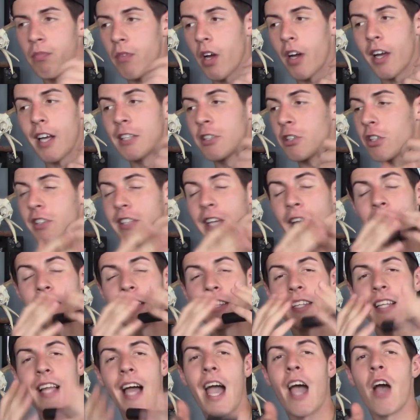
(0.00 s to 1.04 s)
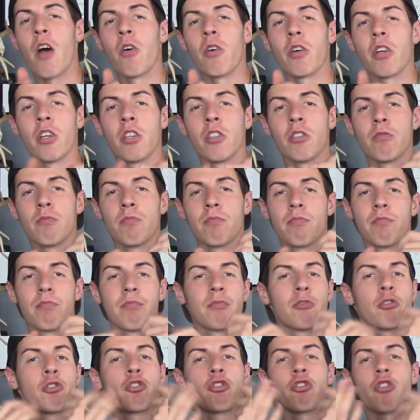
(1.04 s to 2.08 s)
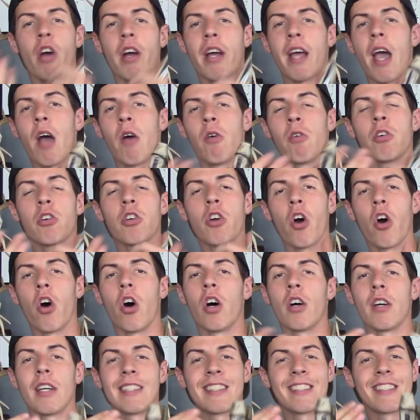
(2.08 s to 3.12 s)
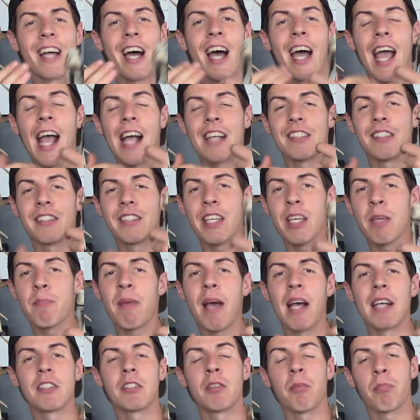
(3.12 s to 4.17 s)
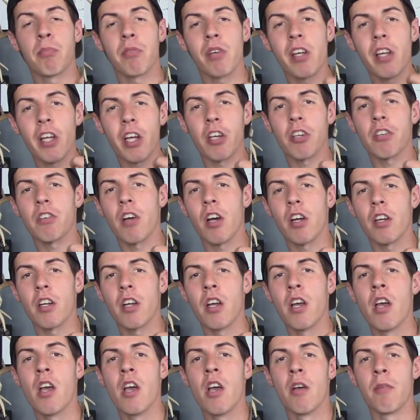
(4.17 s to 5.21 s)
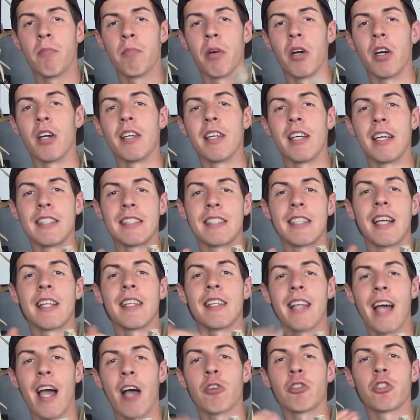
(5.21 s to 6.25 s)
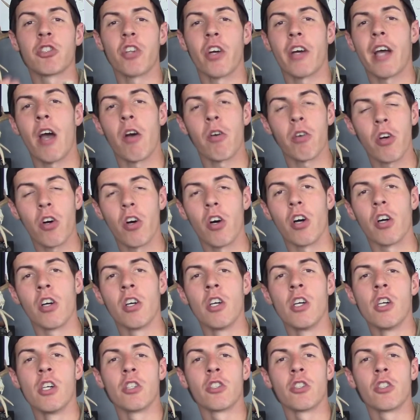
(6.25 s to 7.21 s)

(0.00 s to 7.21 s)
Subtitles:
All right, it's just a loud, strung out call. It's not as deep as the breeding grunt, but it's a loud, strung out call.